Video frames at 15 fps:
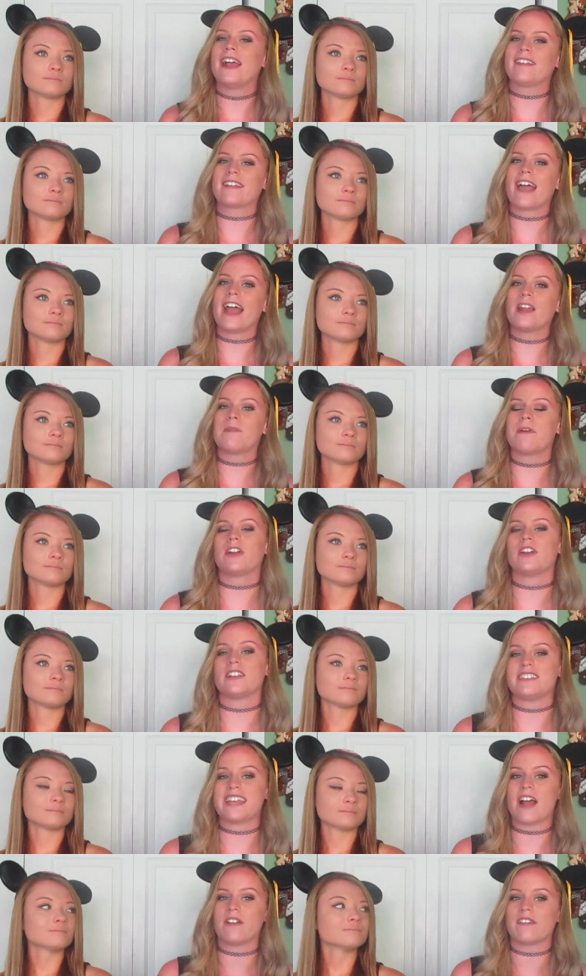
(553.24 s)
Speaker 1: it's kind of better
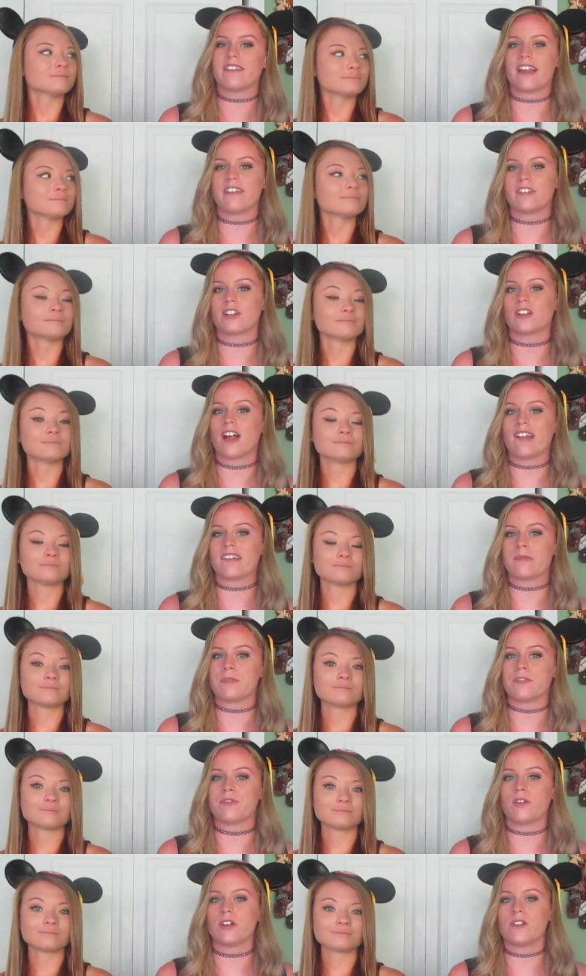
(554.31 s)
to downsize your closet
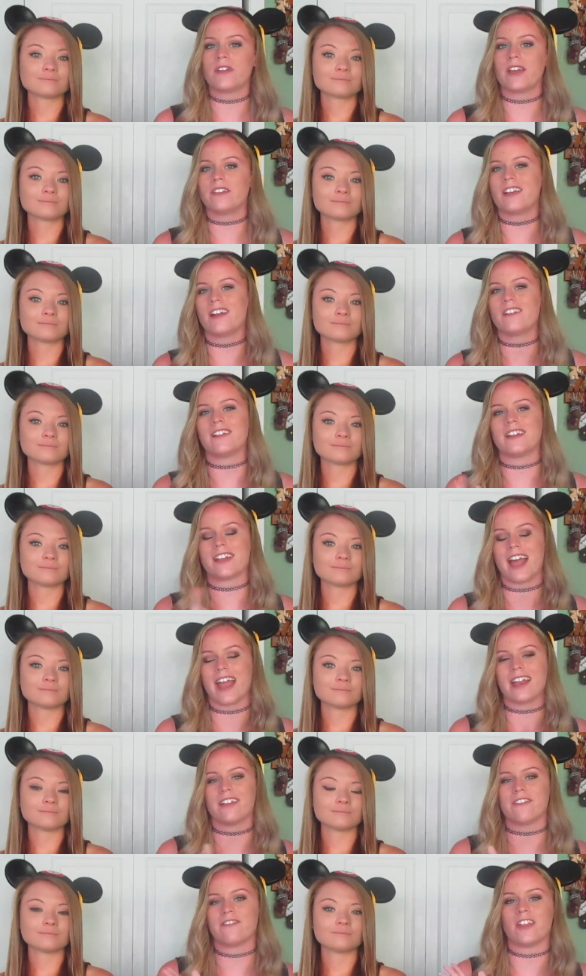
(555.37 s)
before you get there and then
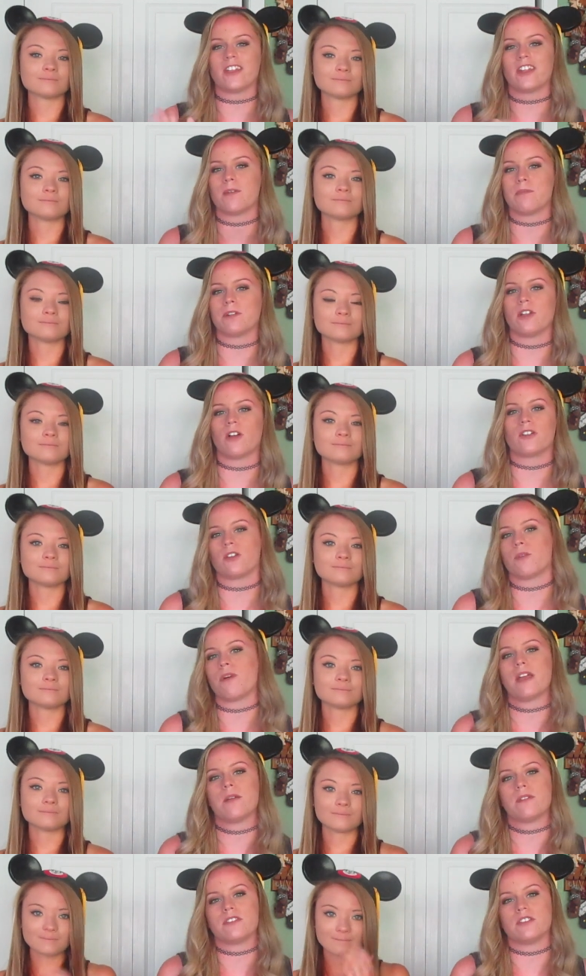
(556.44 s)
kind of fill it up along the
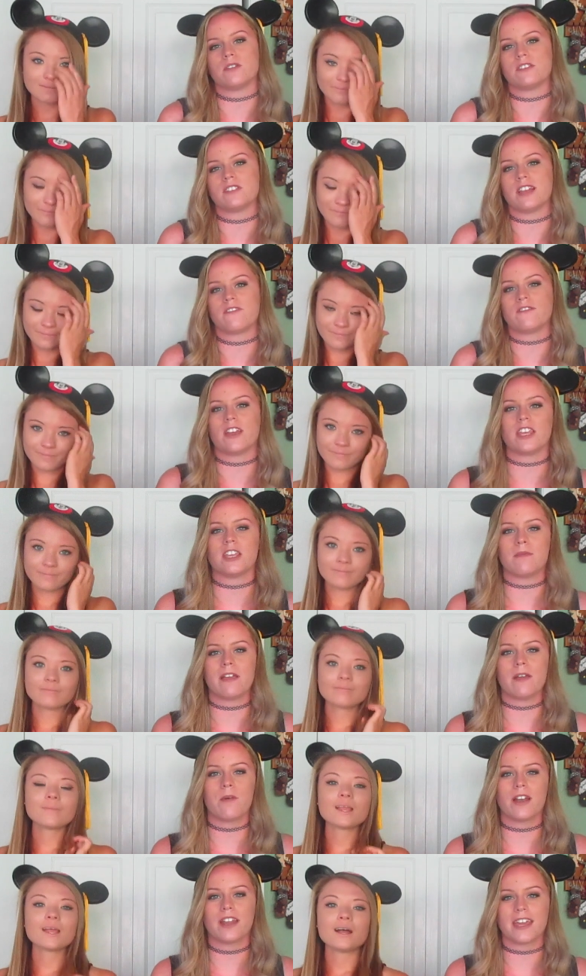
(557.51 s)
way with new stuff that you
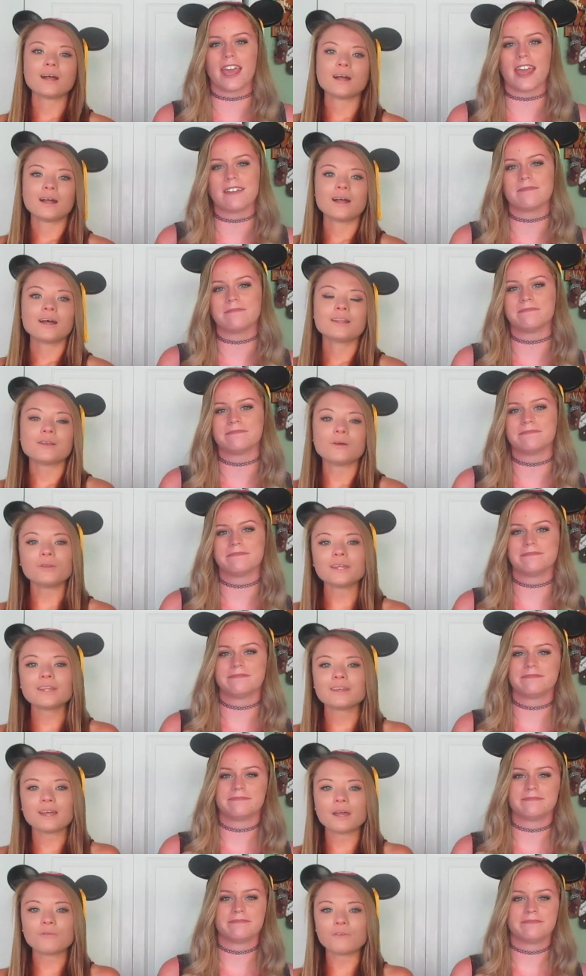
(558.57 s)
might want to get.
Speaker 2: The only
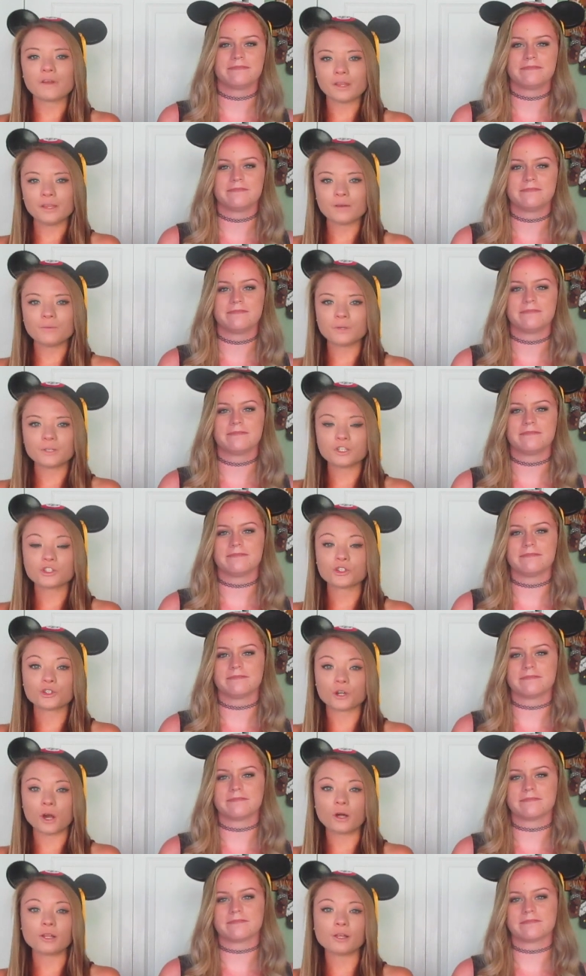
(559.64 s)
thing I really would
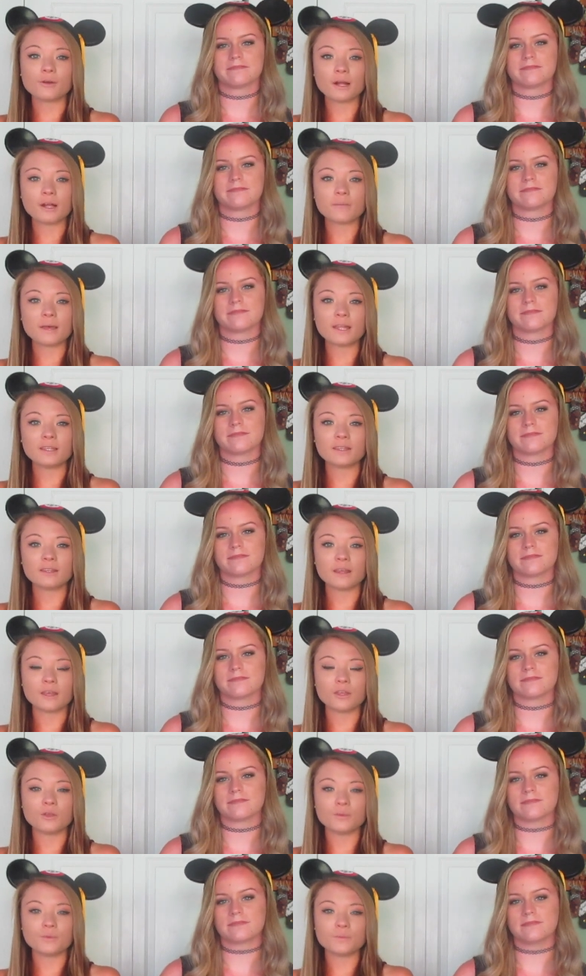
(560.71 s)
strongly recommend
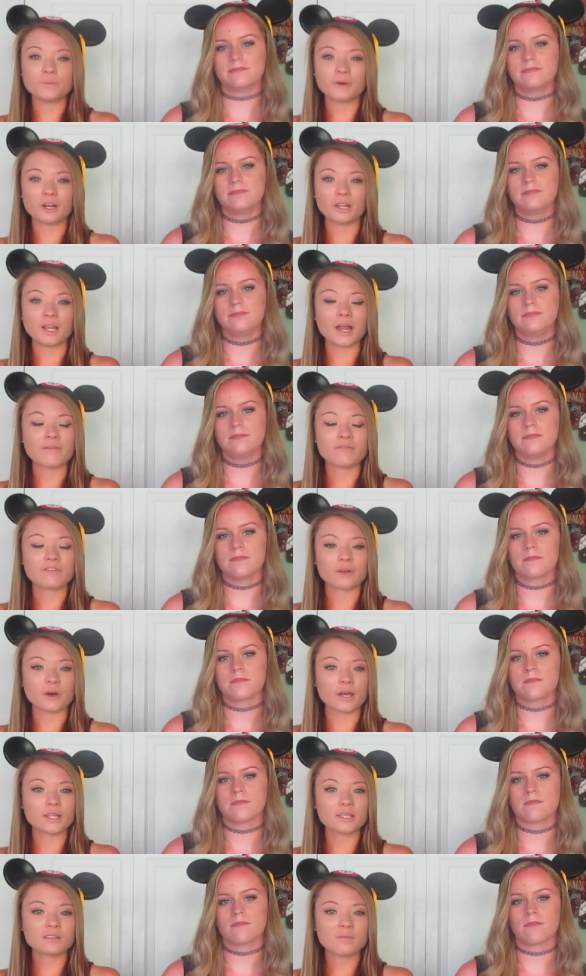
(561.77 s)
that you put a lot of
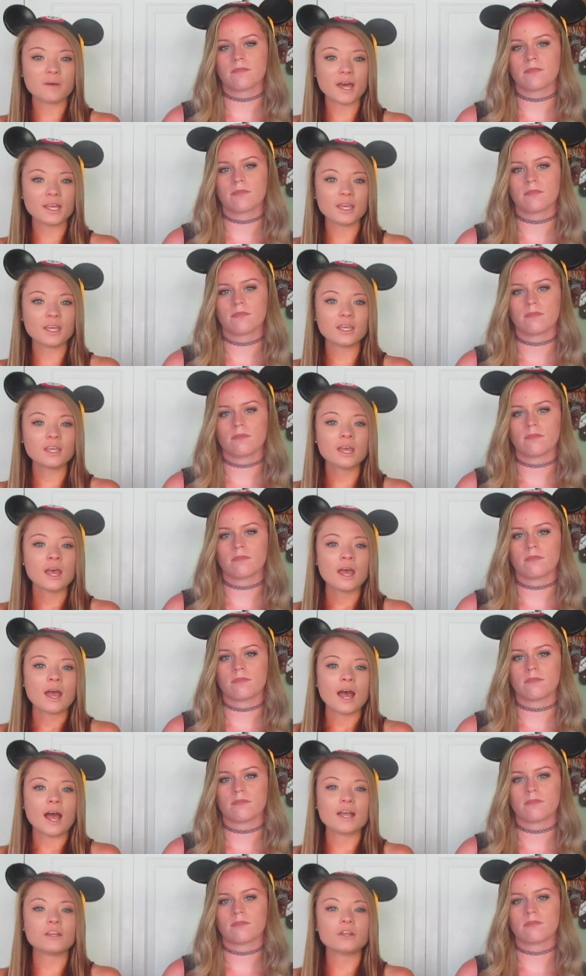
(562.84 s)
thought into packing,
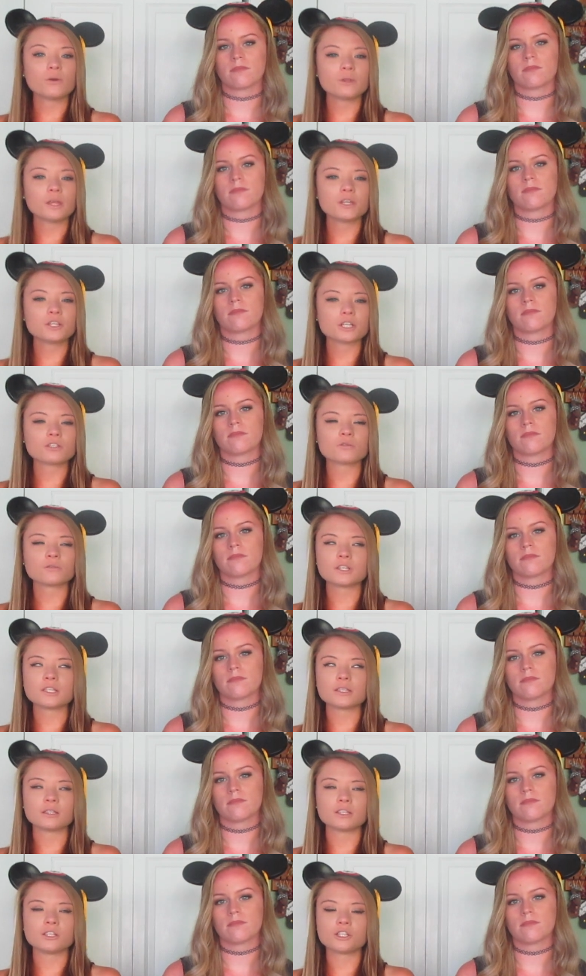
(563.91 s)
I know they just
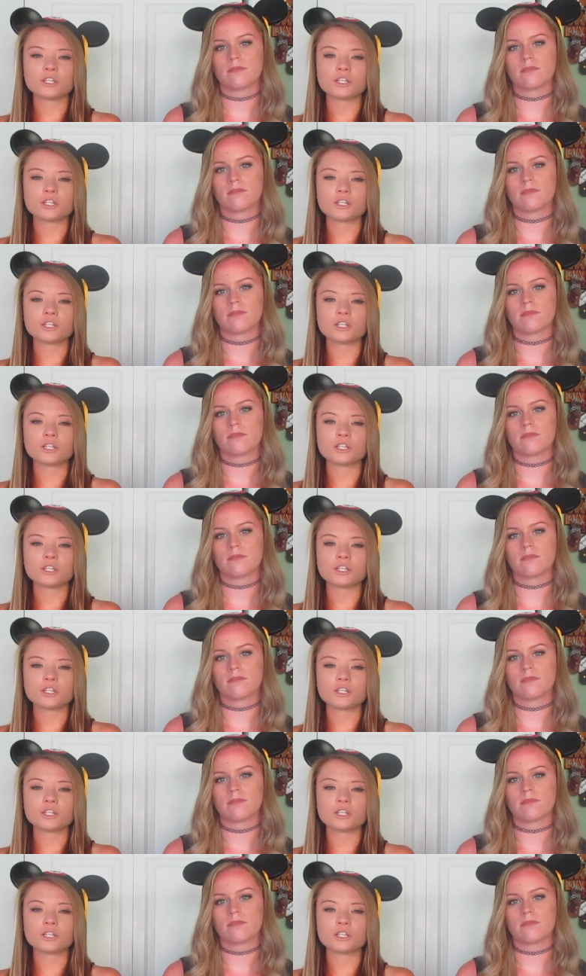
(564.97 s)
recently